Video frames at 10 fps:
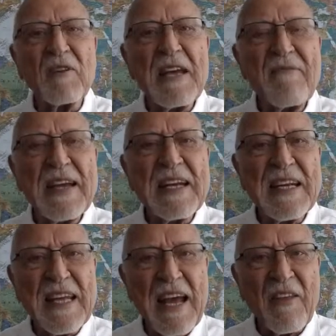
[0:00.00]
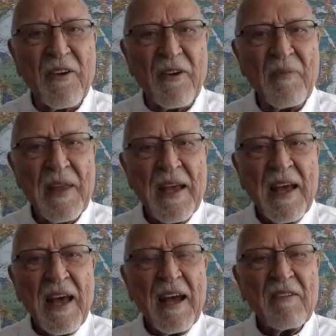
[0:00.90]
living together.
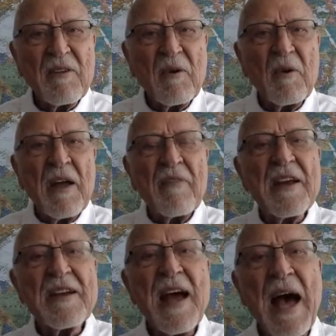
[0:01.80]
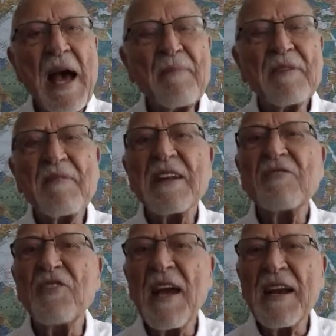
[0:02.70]
And so the times of the
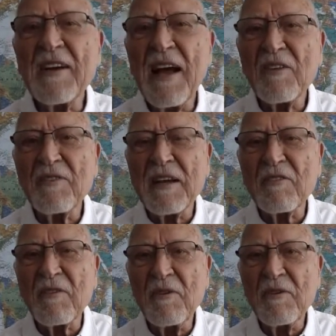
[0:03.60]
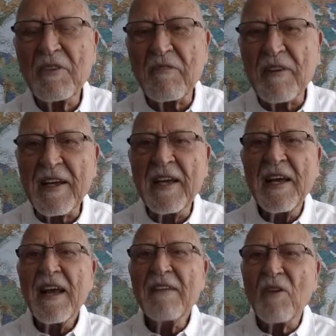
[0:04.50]
Gentiles exclusively
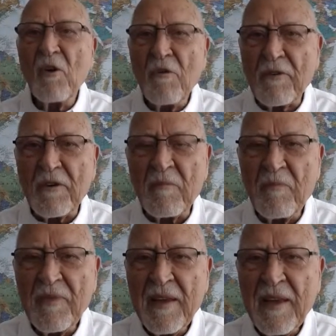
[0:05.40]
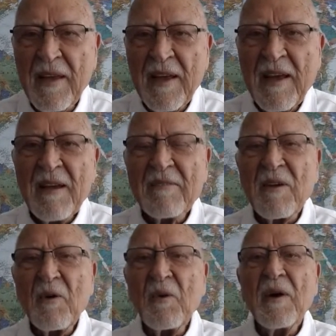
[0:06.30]
is over.
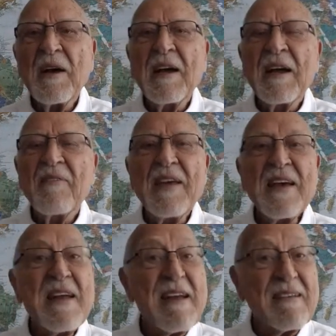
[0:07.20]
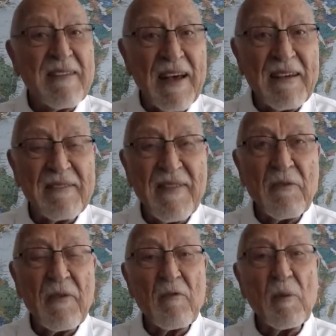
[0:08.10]
So then he says they
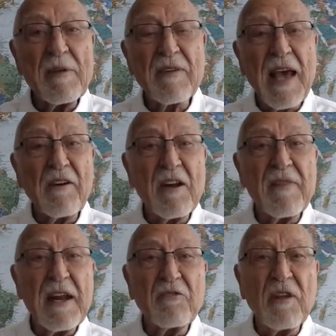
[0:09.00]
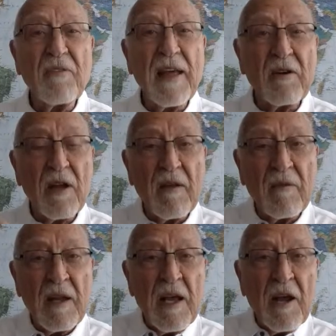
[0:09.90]
will be scattered in the nation
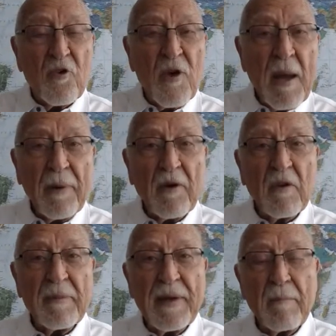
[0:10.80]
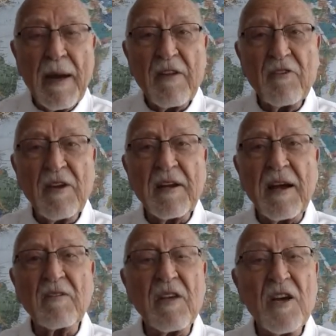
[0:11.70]
and trampled on by the
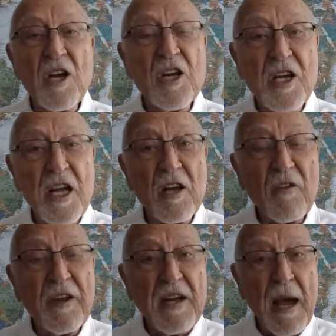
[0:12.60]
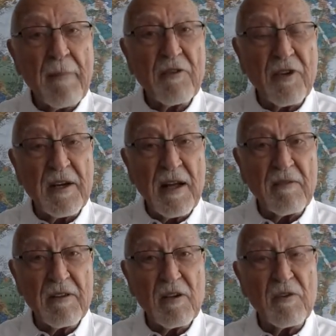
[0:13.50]
Gentiles until the time of the Gentiles
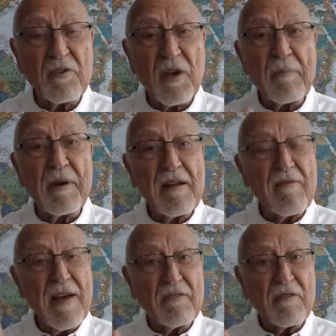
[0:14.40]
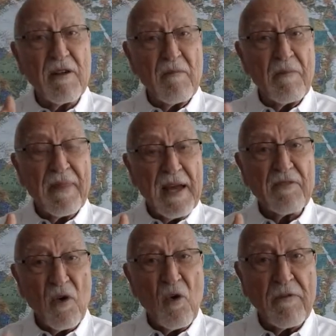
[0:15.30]
is over. So I believe
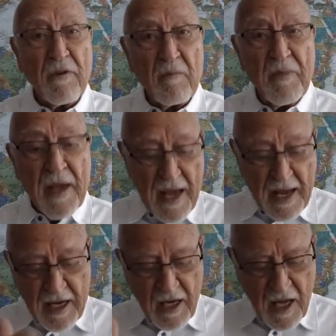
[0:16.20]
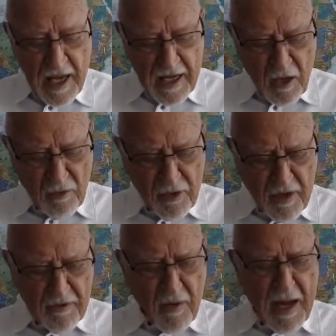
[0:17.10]
that's over. And he goes and
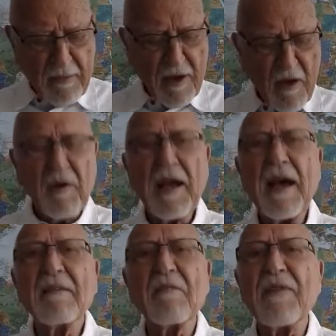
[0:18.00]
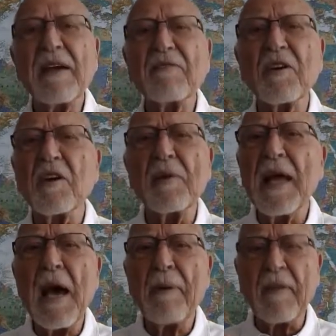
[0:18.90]
describes all kinds of things that are going to
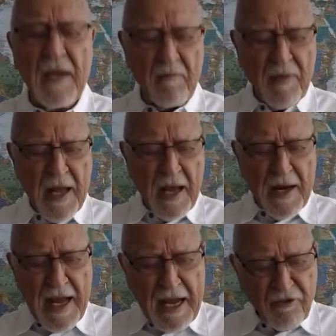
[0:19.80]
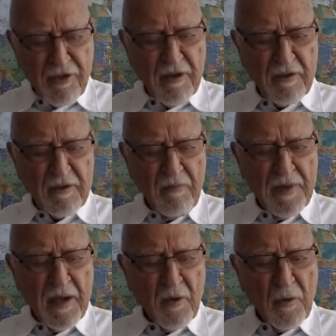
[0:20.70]
be happening then. Nations
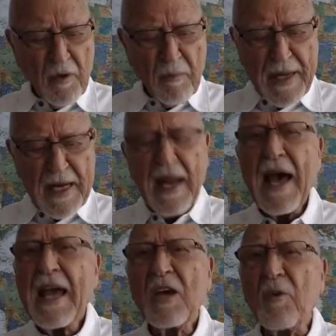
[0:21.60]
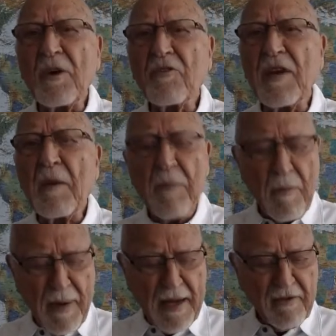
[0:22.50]
will be in anguish and
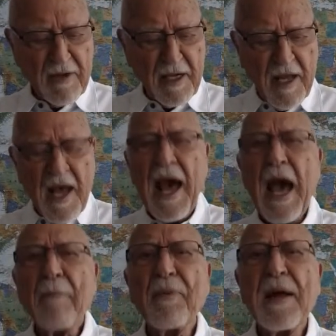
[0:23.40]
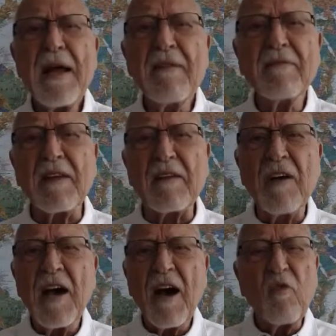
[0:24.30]
perplexity, apprehensive
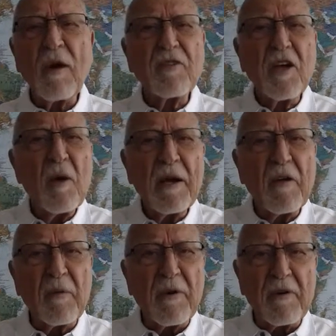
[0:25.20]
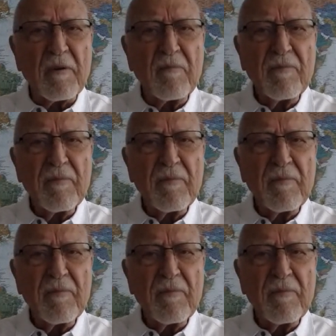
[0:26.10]
of what's coming on the world.